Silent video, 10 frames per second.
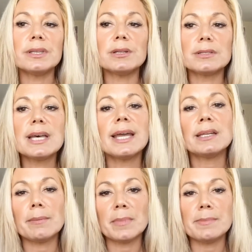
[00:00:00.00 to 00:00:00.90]
tighten
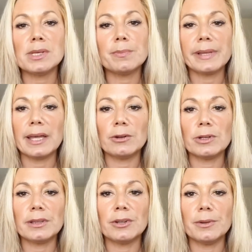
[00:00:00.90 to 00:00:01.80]
up my meal plan a
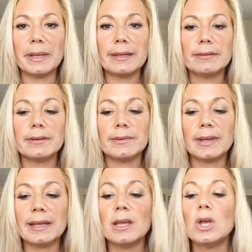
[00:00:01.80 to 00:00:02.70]
little bit.
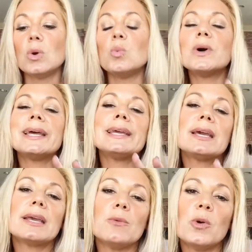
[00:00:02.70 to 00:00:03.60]
Okay. What
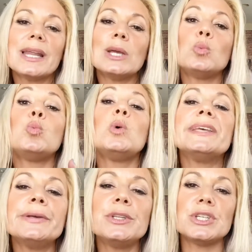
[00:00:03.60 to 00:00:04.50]
I
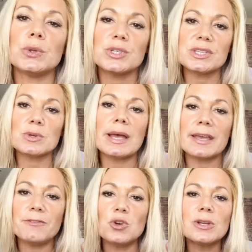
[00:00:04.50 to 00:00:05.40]
will do, so
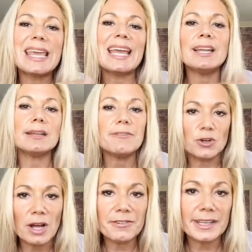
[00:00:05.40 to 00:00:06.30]
if you're
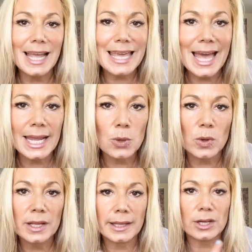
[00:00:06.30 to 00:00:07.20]
not feeling I can, I
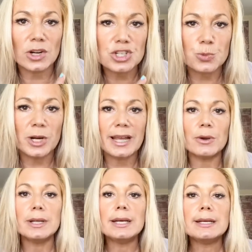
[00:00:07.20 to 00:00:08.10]
will, like crush a workout,
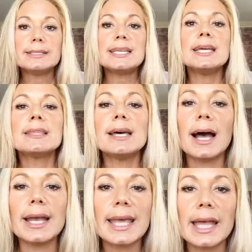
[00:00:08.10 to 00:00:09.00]
take the
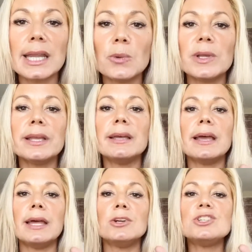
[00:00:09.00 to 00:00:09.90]
I can, I will
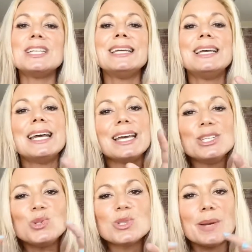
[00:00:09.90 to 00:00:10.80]
energy and
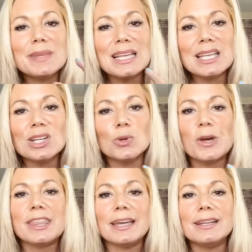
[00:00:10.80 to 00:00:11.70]
do something little
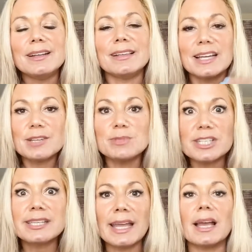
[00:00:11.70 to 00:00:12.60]
with it. Like I'm
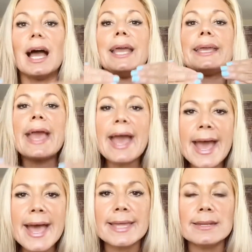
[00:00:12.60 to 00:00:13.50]
just saying, I
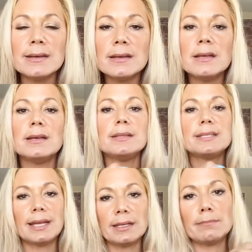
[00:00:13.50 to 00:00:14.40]
can
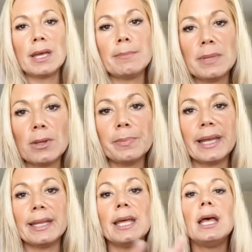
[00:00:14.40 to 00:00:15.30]
tighten my meal
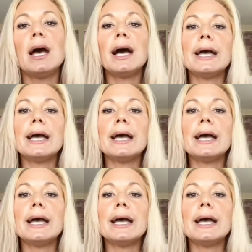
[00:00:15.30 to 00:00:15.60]
plan. I